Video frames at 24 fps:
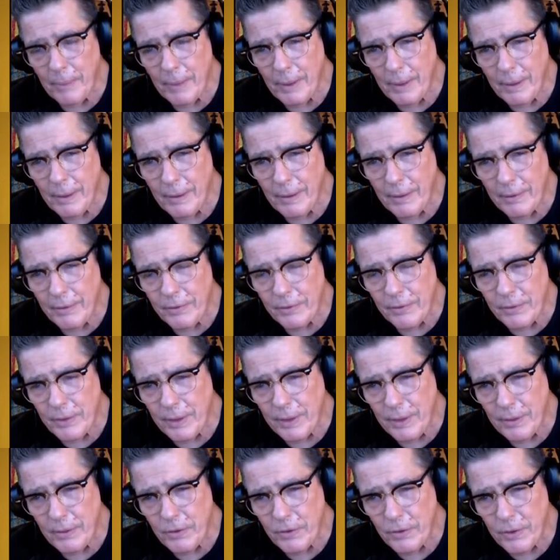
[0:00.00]
uh,
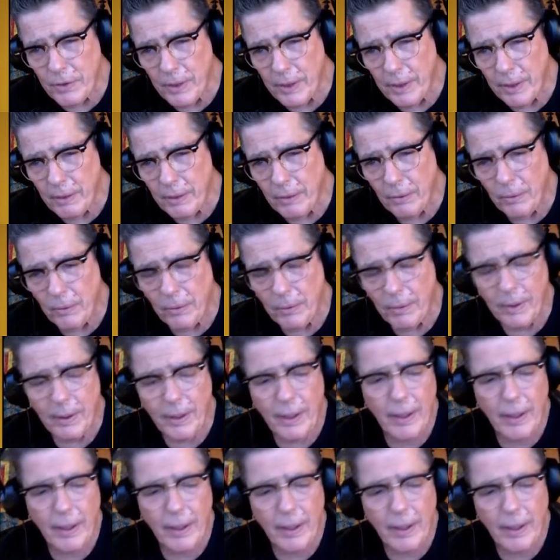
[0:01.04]
stage decor.